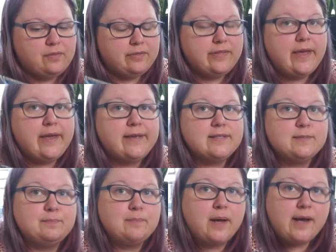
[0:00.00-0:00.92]
there is
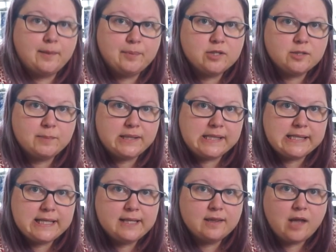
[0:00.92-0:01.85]
a
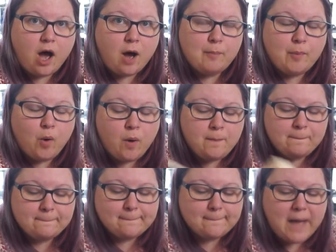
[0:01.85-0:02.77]
possibility there are more
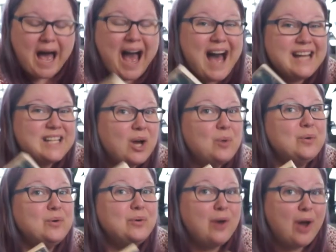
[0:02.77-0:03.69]
I
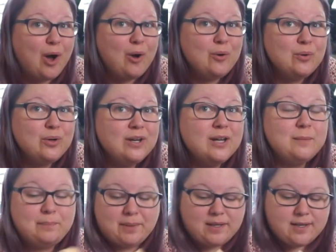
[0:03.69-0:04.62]
don't know
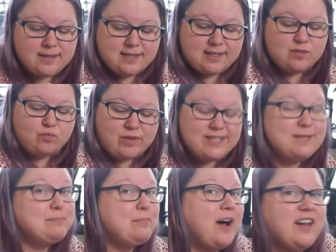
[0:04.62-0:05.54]
because it's
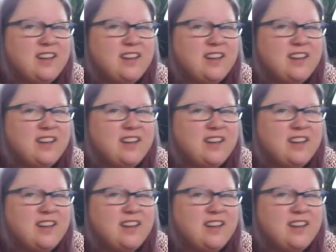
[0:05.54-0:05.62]
written by